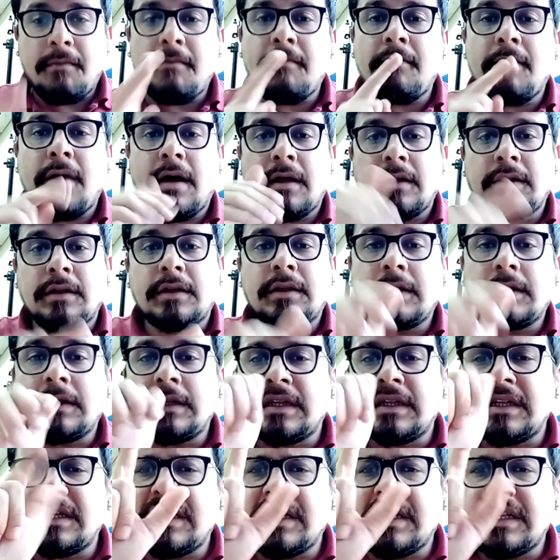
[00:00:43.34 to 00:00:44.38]
At the end of
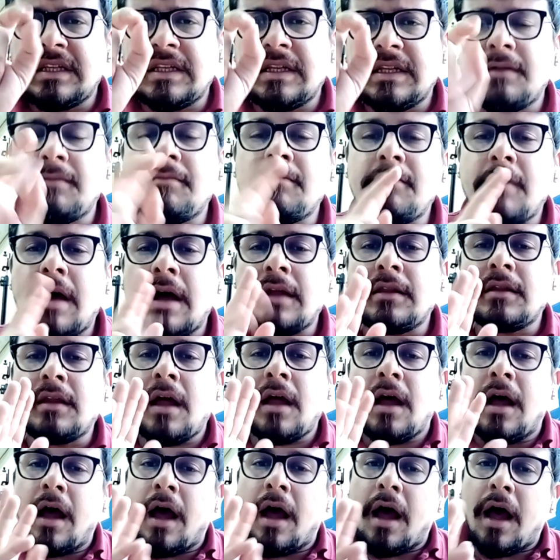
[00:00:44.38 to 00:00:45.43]
this course,
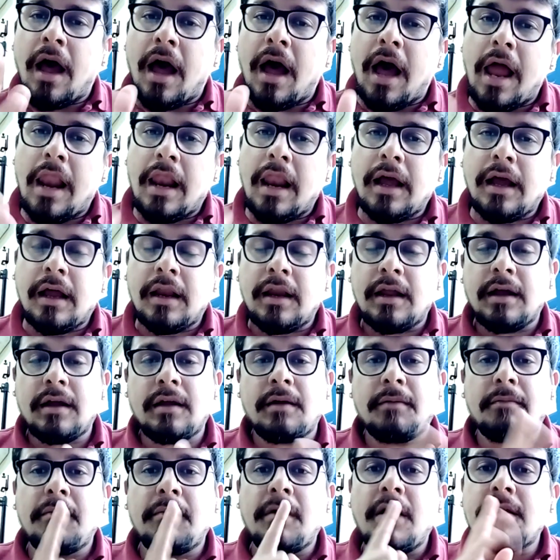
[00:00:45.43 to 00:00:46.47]
you will learn how
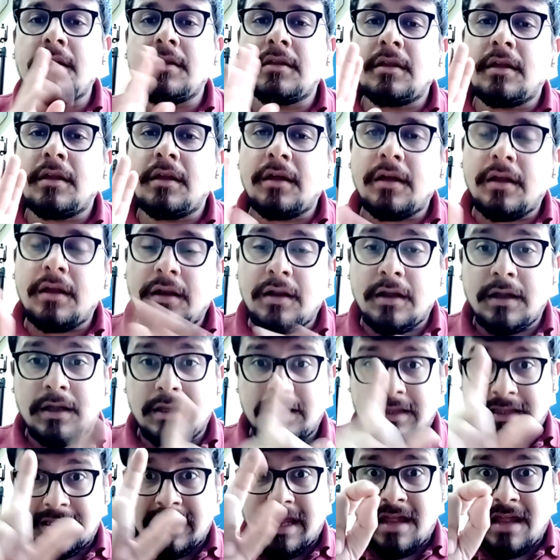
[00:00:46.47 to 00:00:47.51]
you can design your
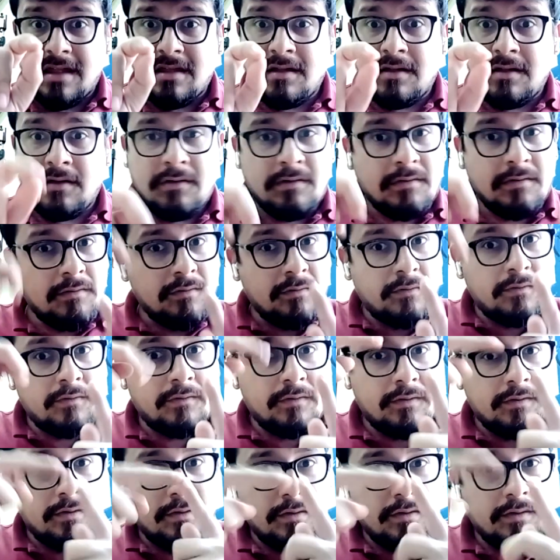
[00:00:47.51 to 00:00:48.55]
own
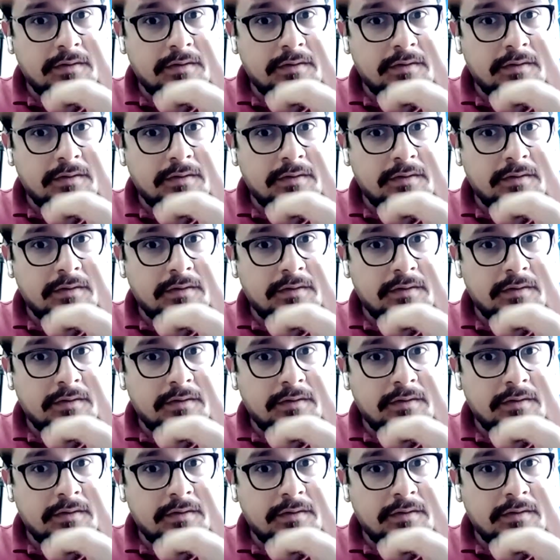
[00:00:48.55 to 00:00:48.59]
website.